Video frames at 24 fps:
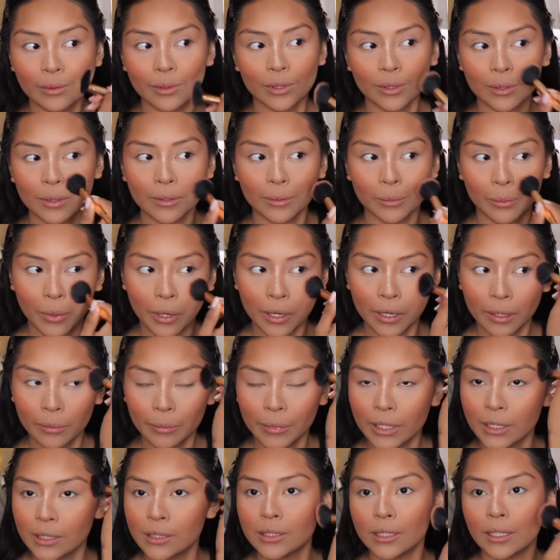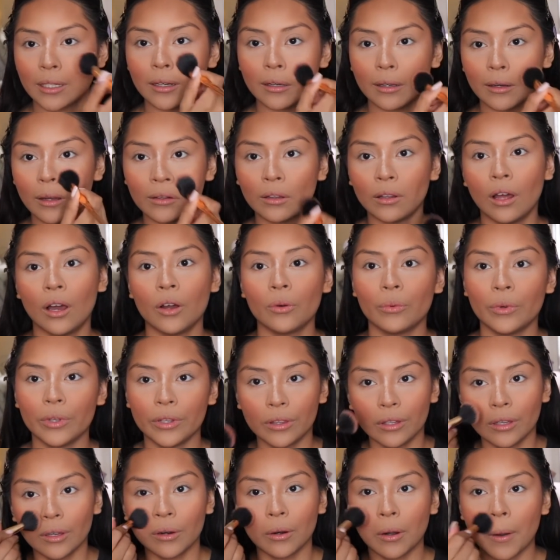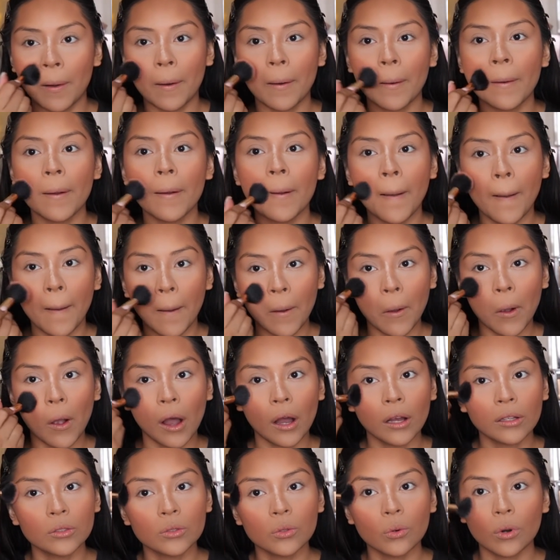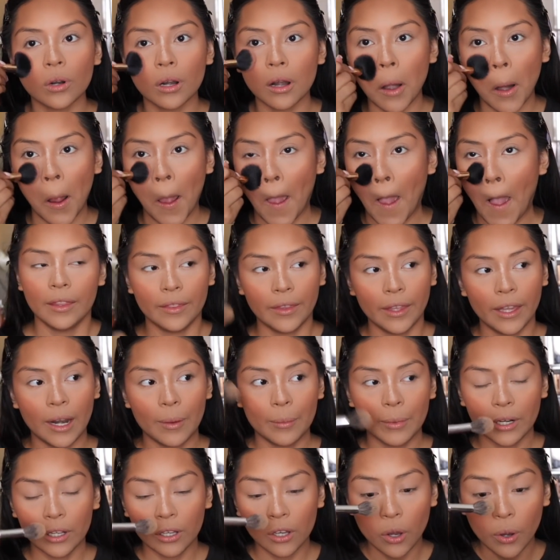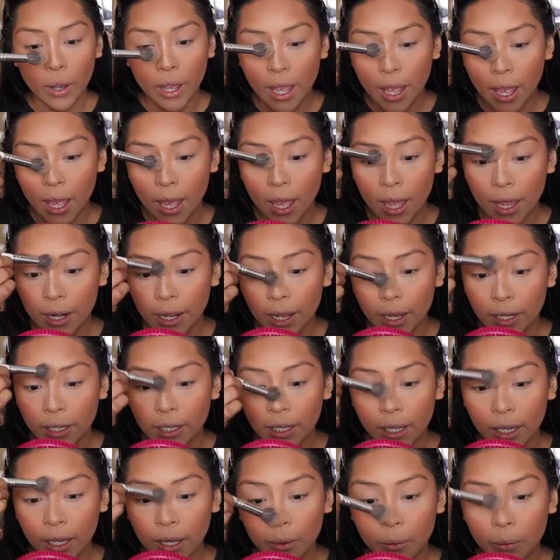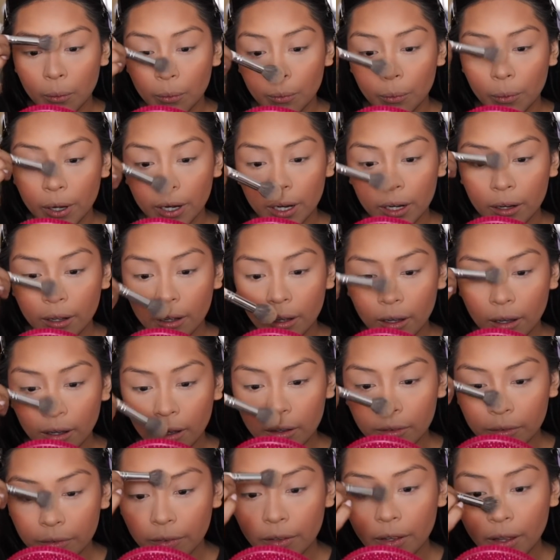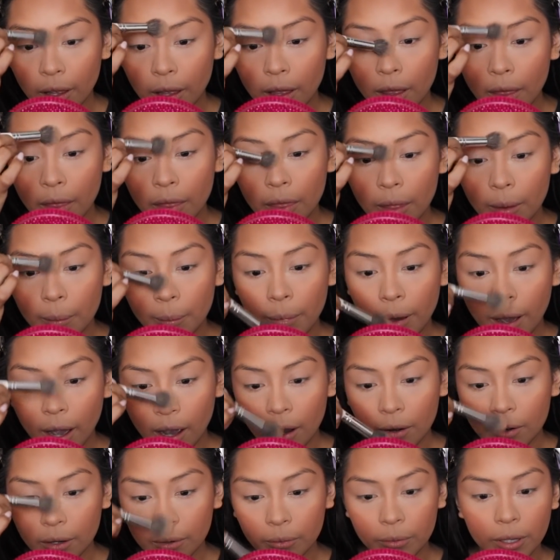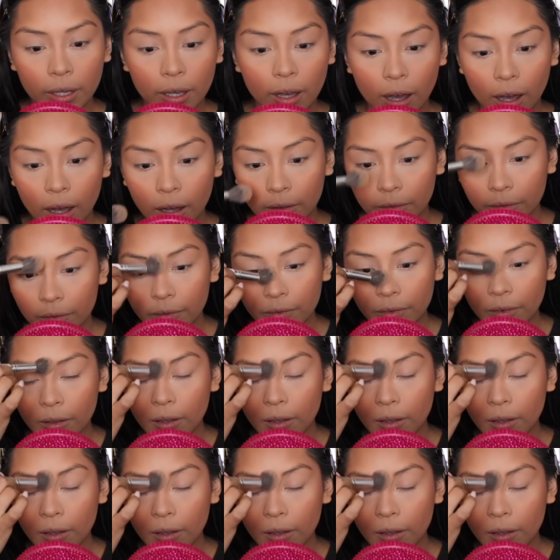You want to mix it along with your contour. Then I'm going to go ahead and get rid of the powder we have.